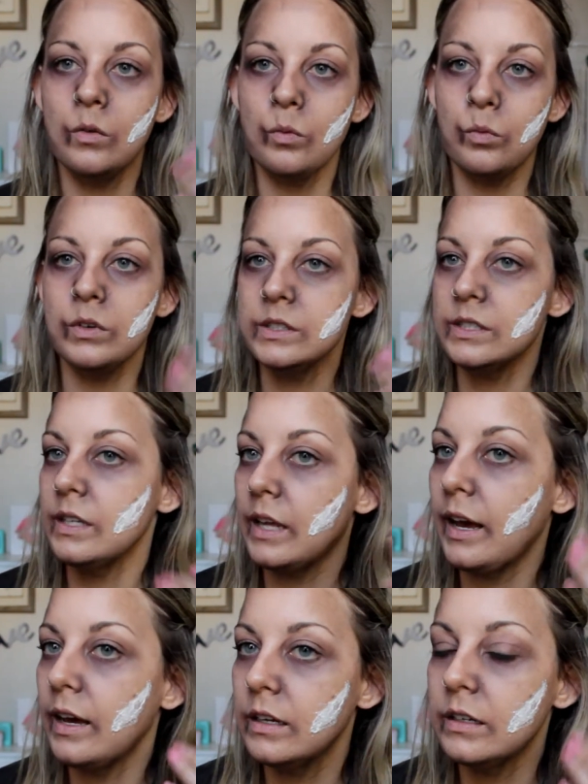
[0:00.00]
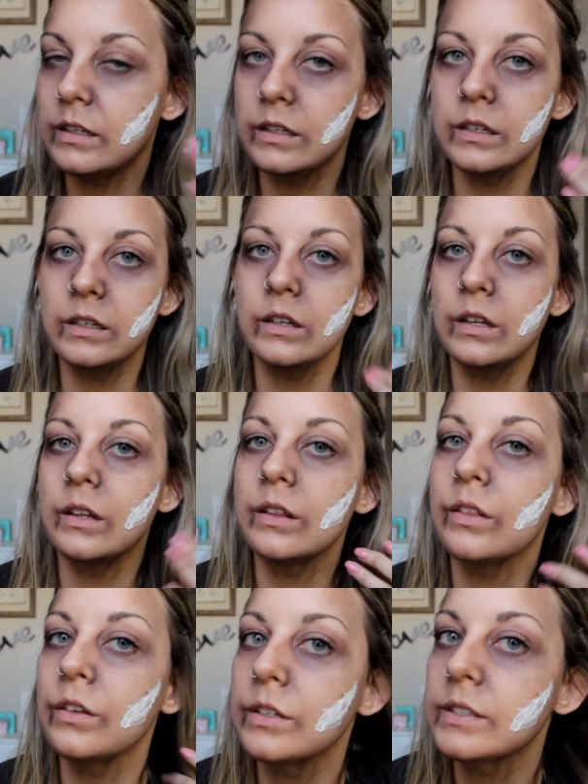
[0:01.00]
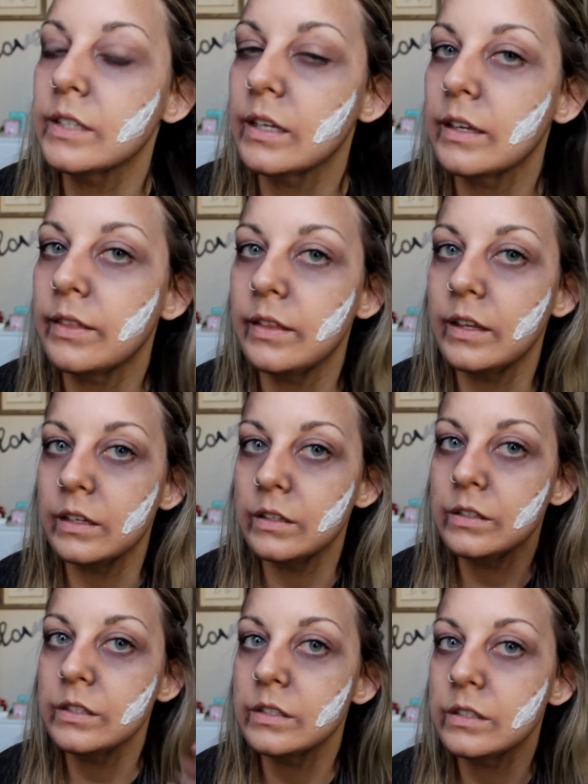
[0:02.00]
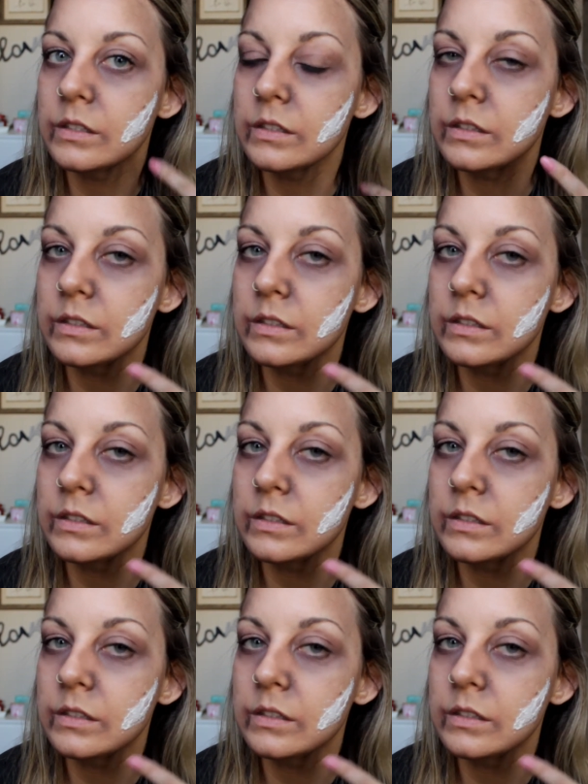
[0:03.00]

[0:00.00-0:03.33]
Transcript: once that looks like this,